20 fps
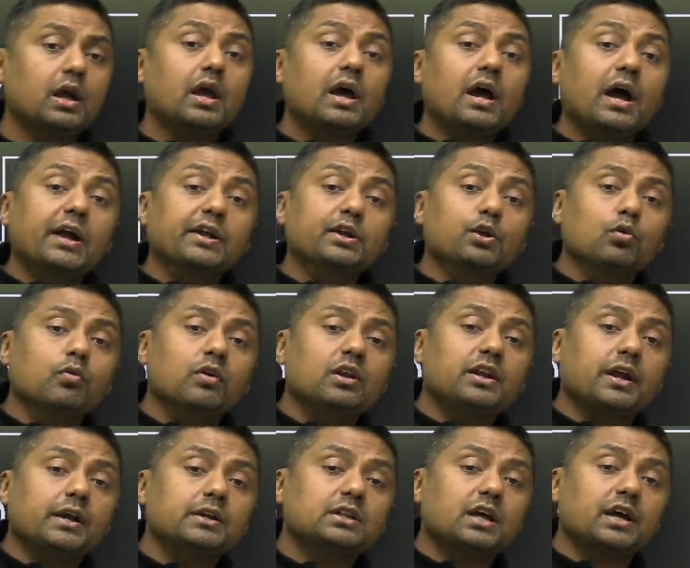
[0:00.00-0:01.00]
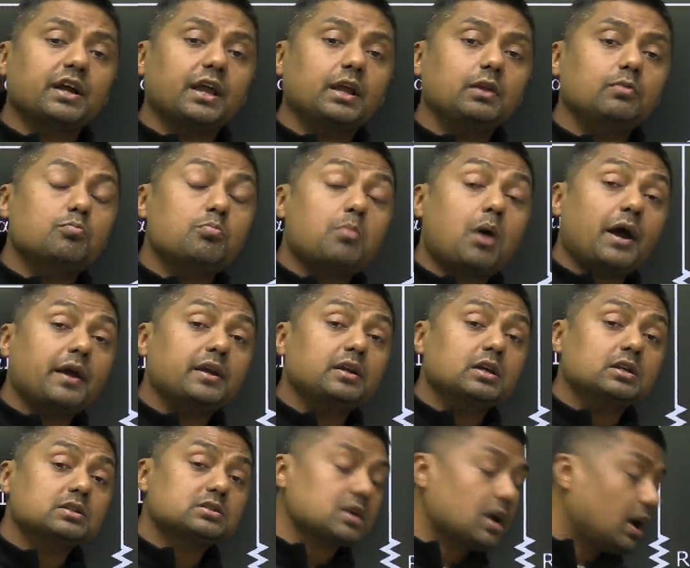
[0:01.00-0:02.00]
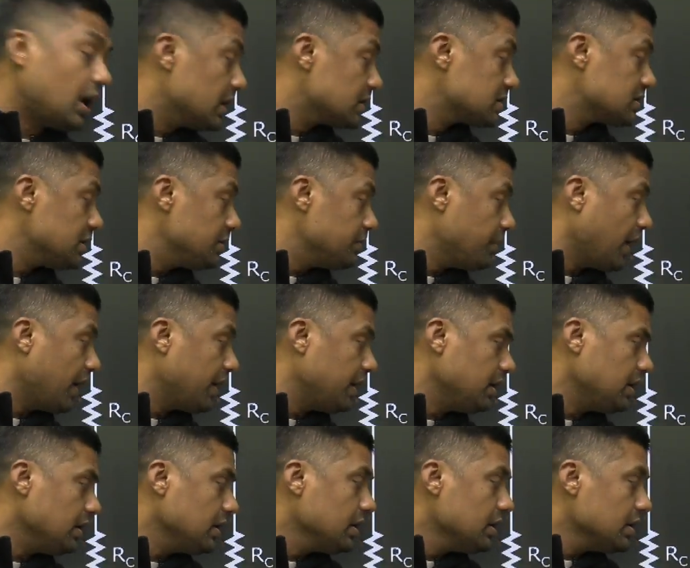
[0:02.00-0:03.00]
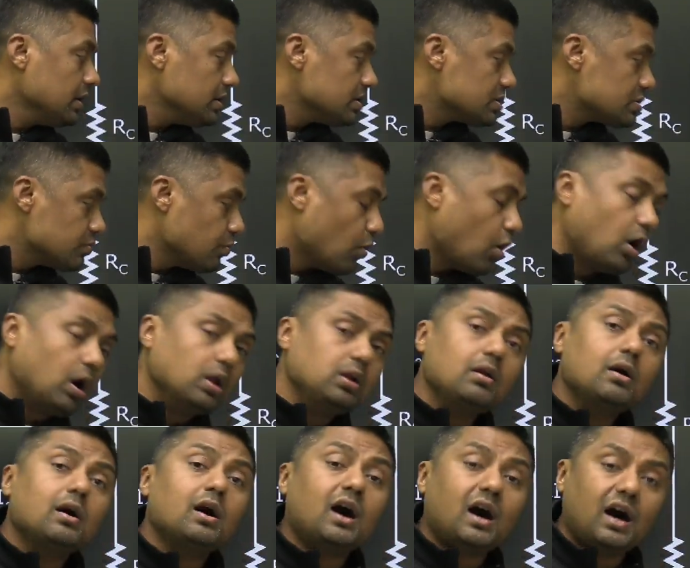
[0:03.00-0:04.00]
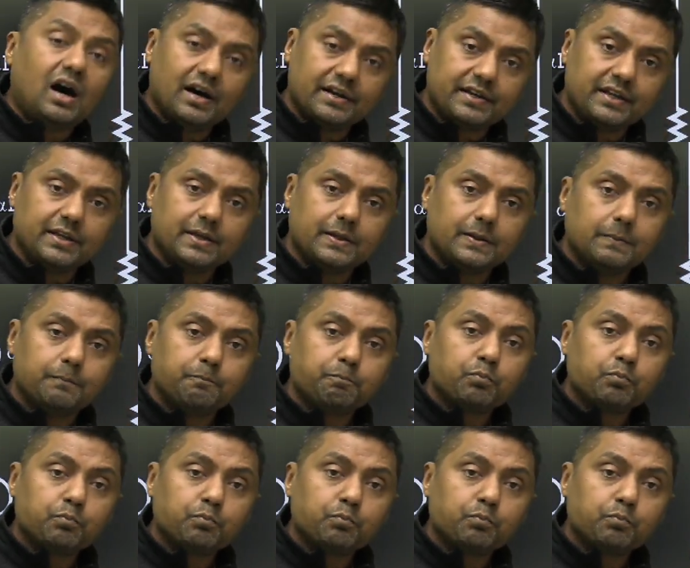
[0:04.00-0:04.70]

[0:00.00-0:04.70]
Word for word: And you will get the gain minus RC by small RE.